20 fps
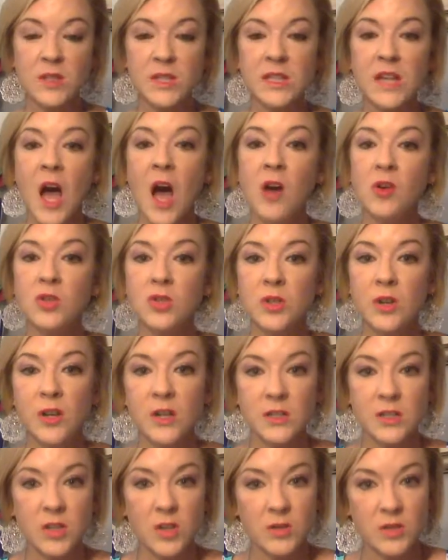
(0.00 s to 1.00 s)
and all-star
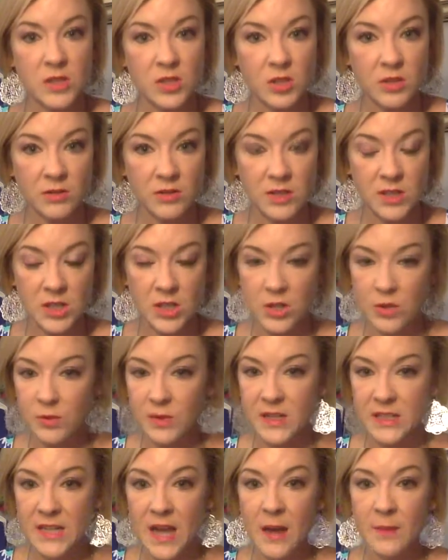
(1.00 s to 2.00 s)
consultants are listed
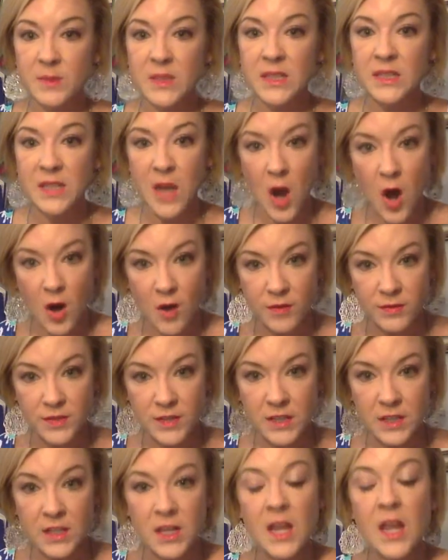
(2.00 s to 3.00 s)
3 times as
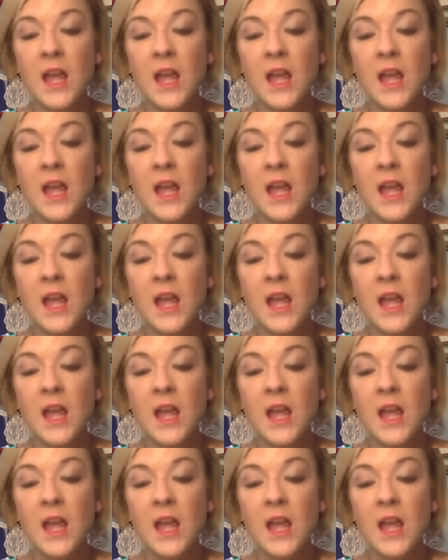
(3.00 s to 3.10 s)
often